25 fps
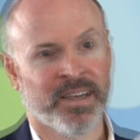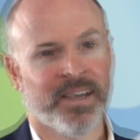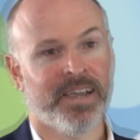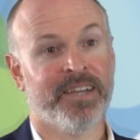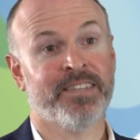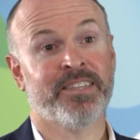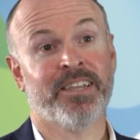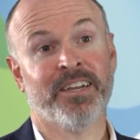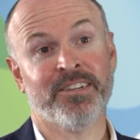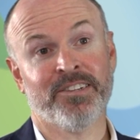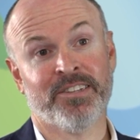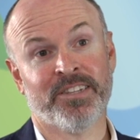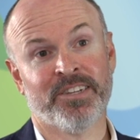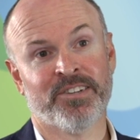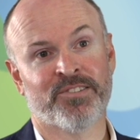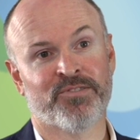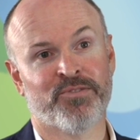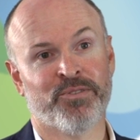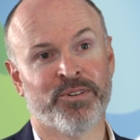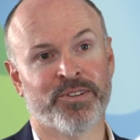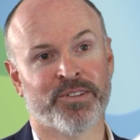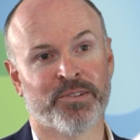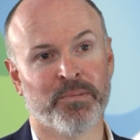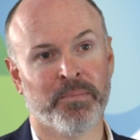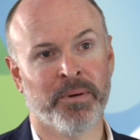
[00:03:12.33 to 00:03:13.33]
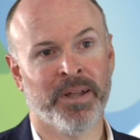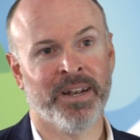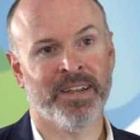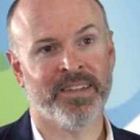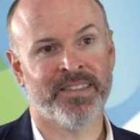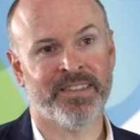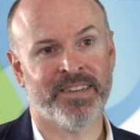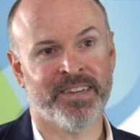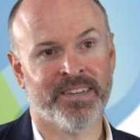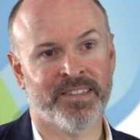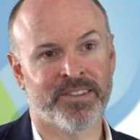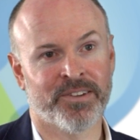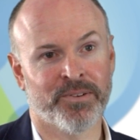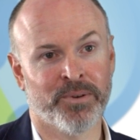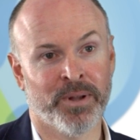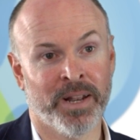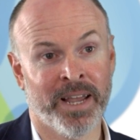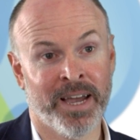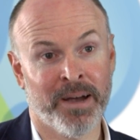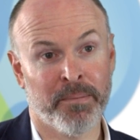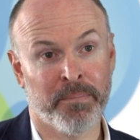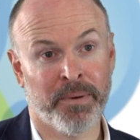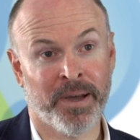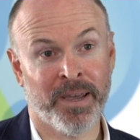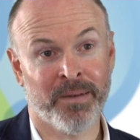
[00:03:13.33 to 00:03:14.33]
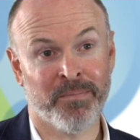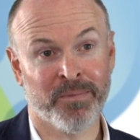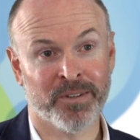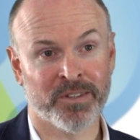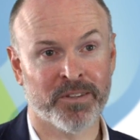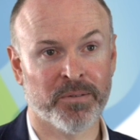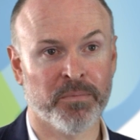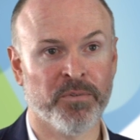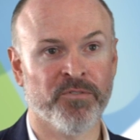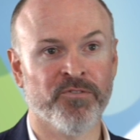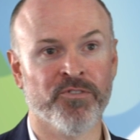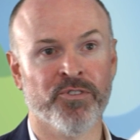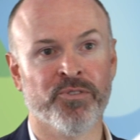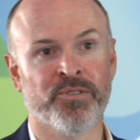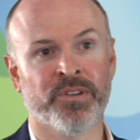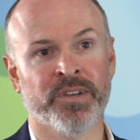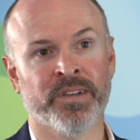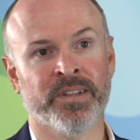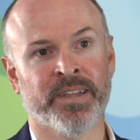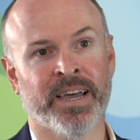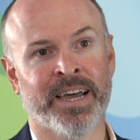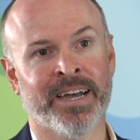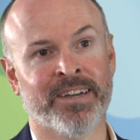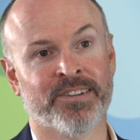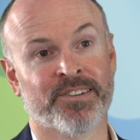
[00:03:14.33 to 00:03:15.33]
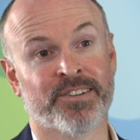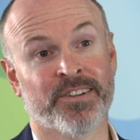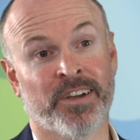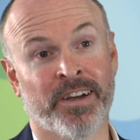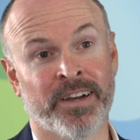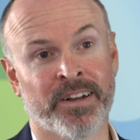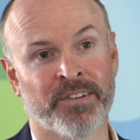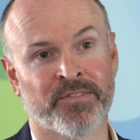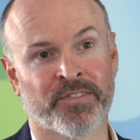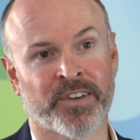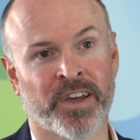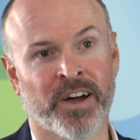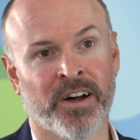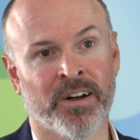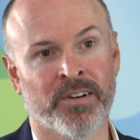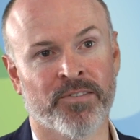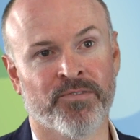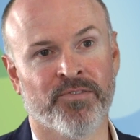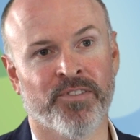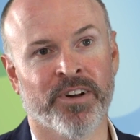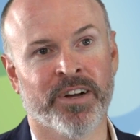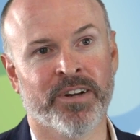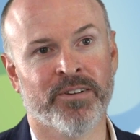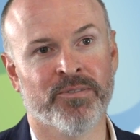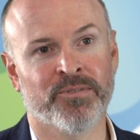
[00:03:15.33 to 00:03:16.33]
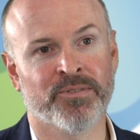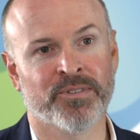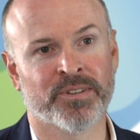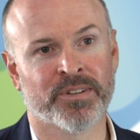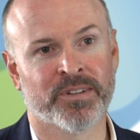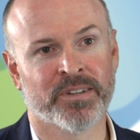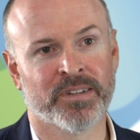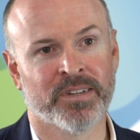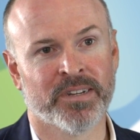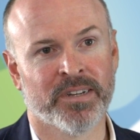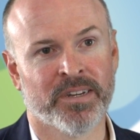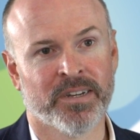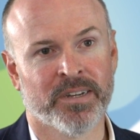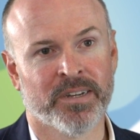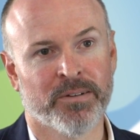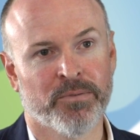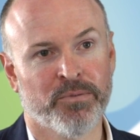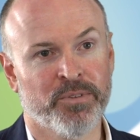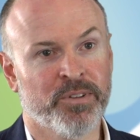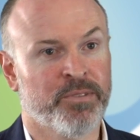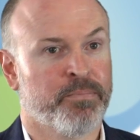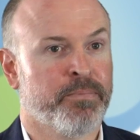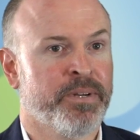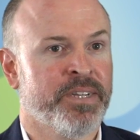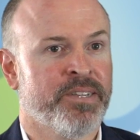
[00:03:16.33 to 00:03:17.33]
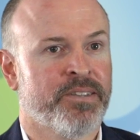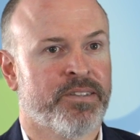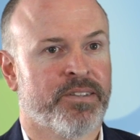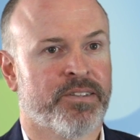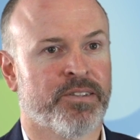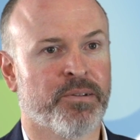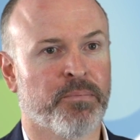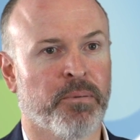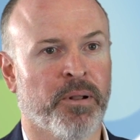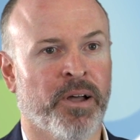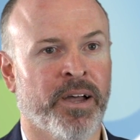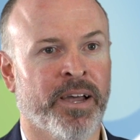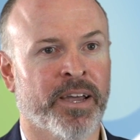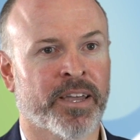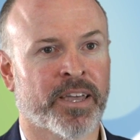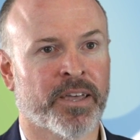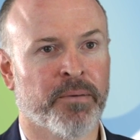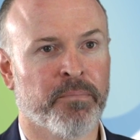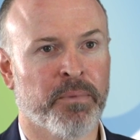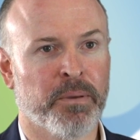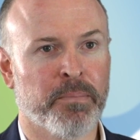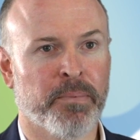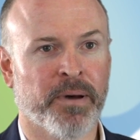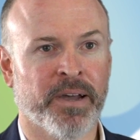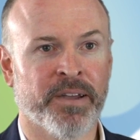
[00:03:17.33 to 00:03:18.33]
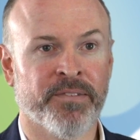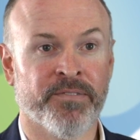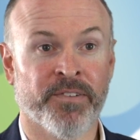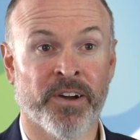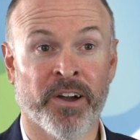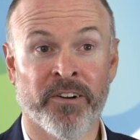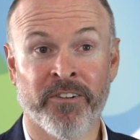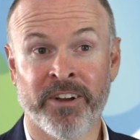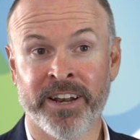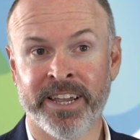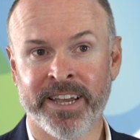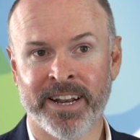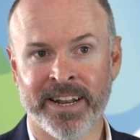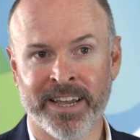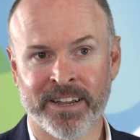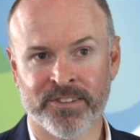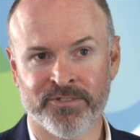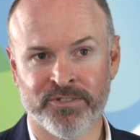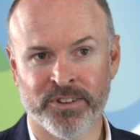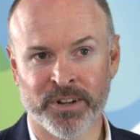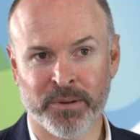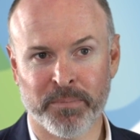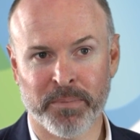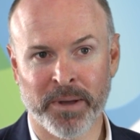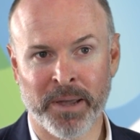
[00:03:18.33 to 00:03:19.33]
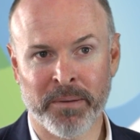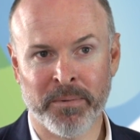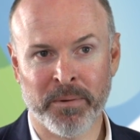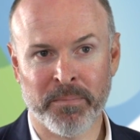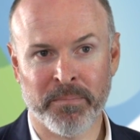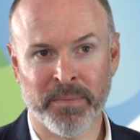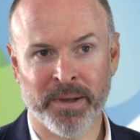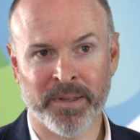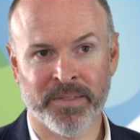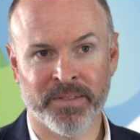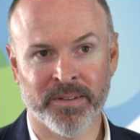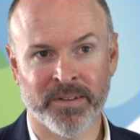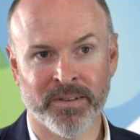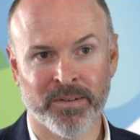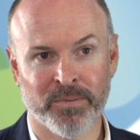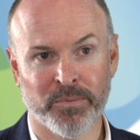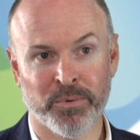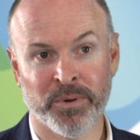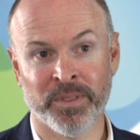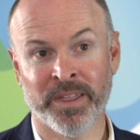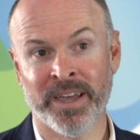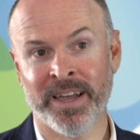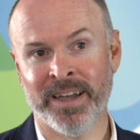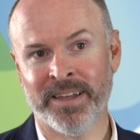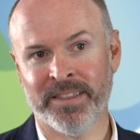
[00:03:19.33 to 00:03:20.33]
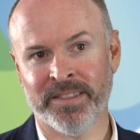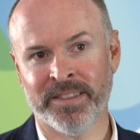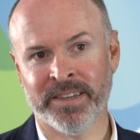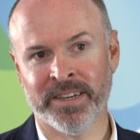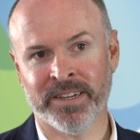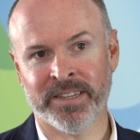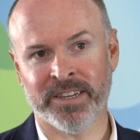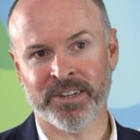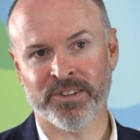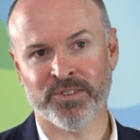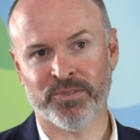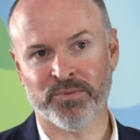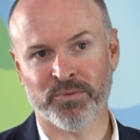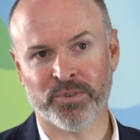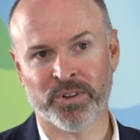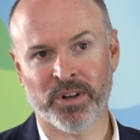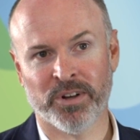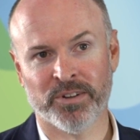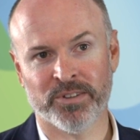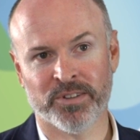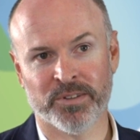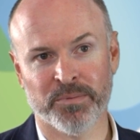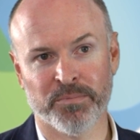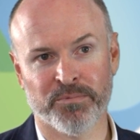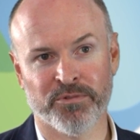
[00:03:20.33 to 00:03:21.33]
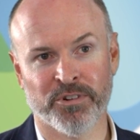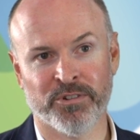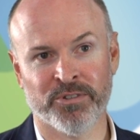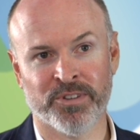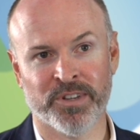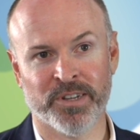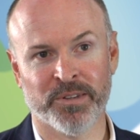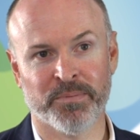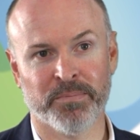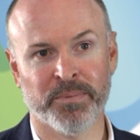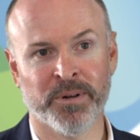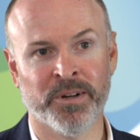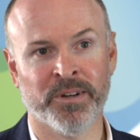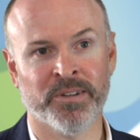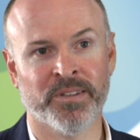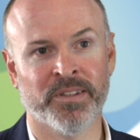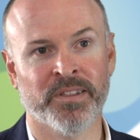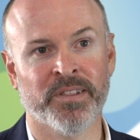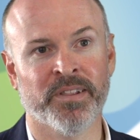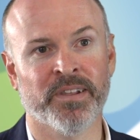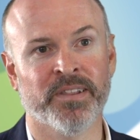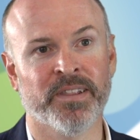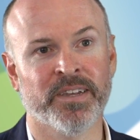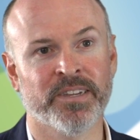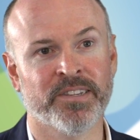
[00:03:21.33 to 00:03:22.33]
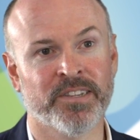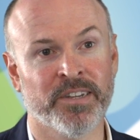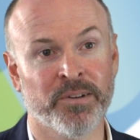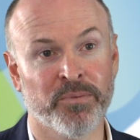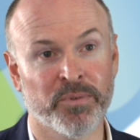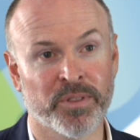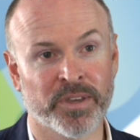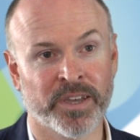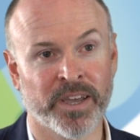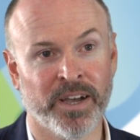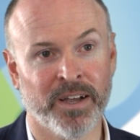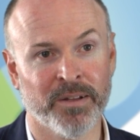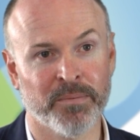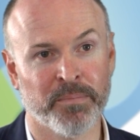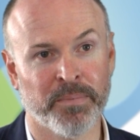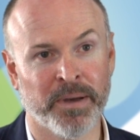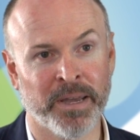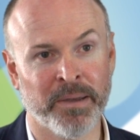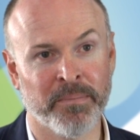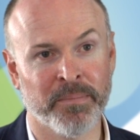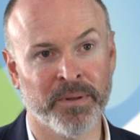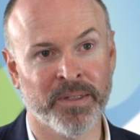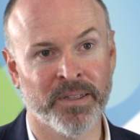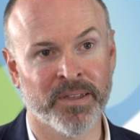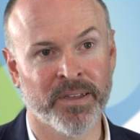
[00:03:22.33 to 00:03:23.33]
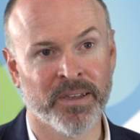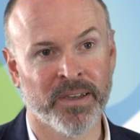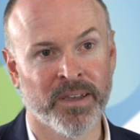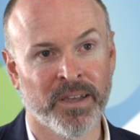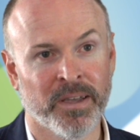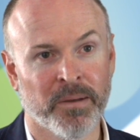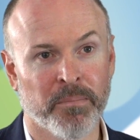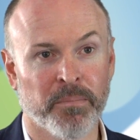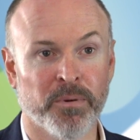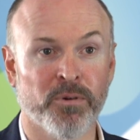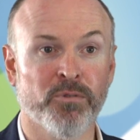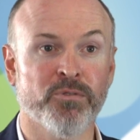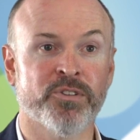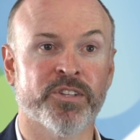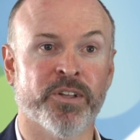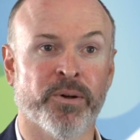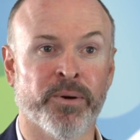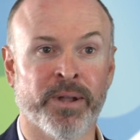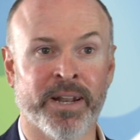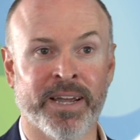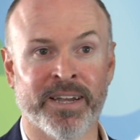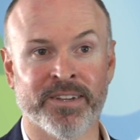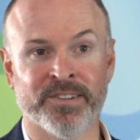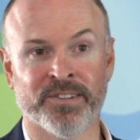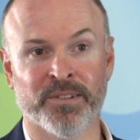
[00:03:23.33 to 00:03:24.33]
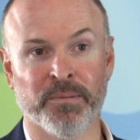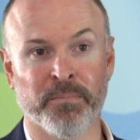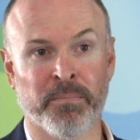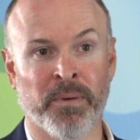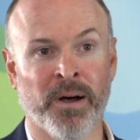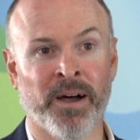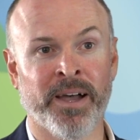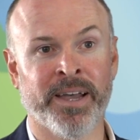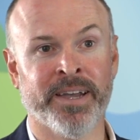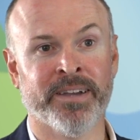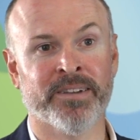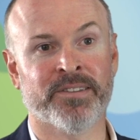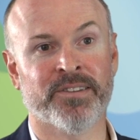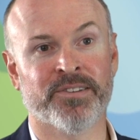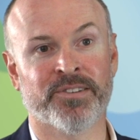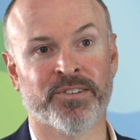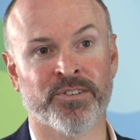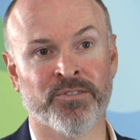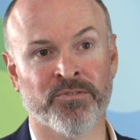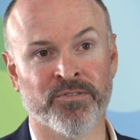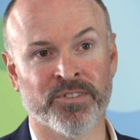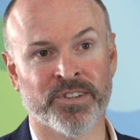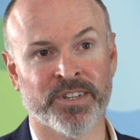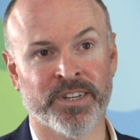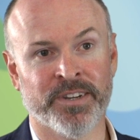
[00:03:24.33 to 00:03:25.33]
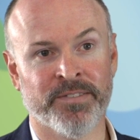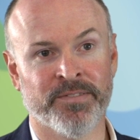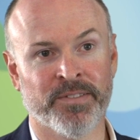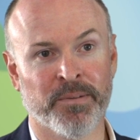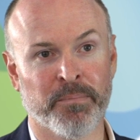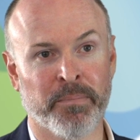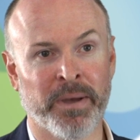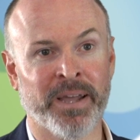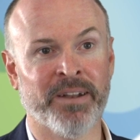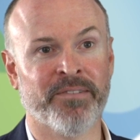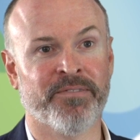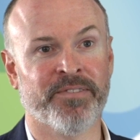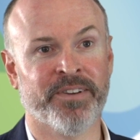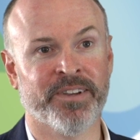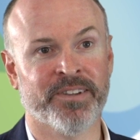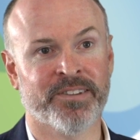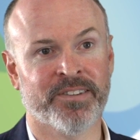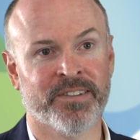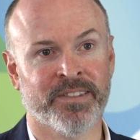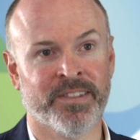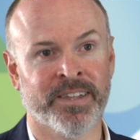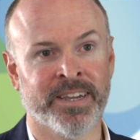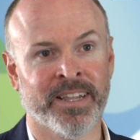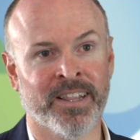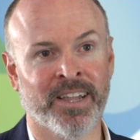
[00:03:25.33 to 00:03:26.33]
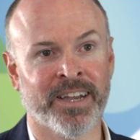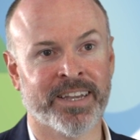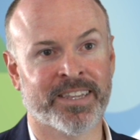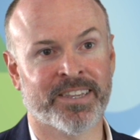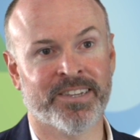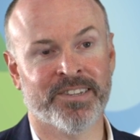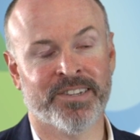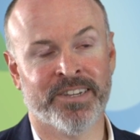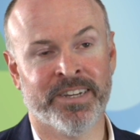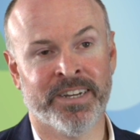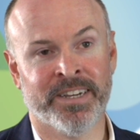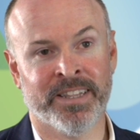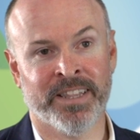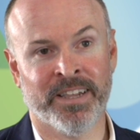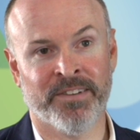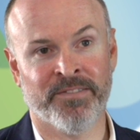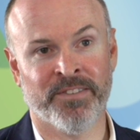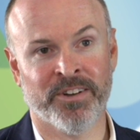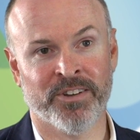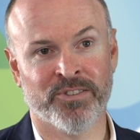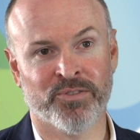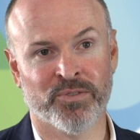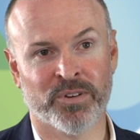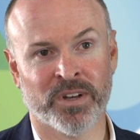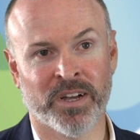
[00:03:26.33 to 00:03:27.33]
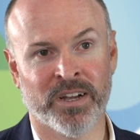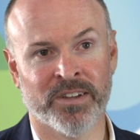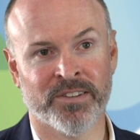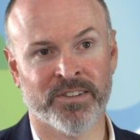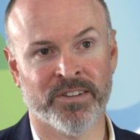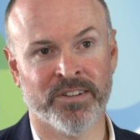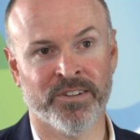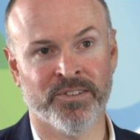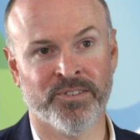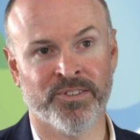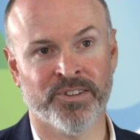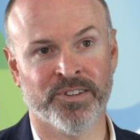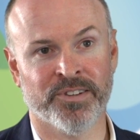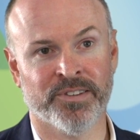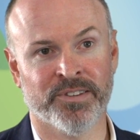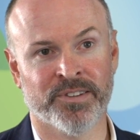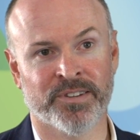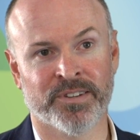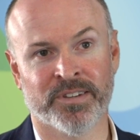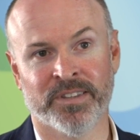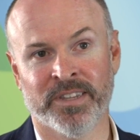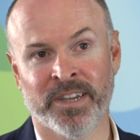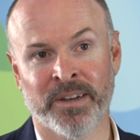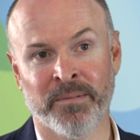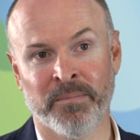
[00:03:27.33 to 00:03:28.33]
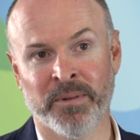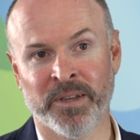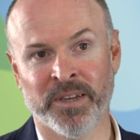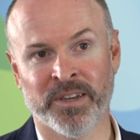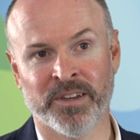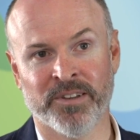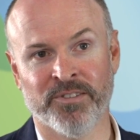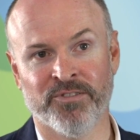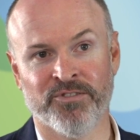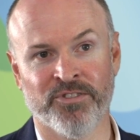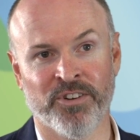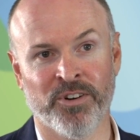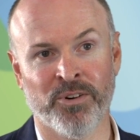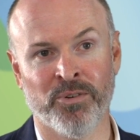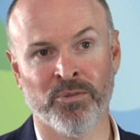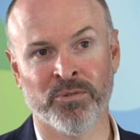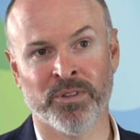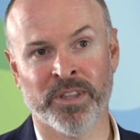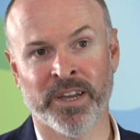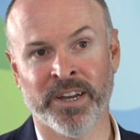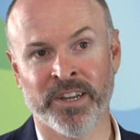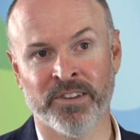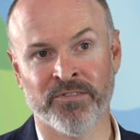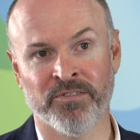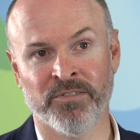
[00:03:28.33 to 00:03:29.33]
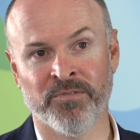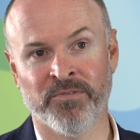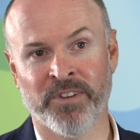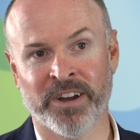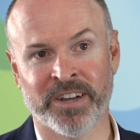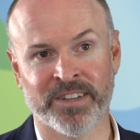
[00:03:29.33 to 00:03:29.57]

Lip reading: It does this through its ability to allow payments to be routed outside of card rails, which means the supplier can be paid via any electronic payment method without the additional cost and process burden that they see with a card payment, but also allows the buyer to still receive the benefits that they like to see in their virtual card solutions, namely control, data and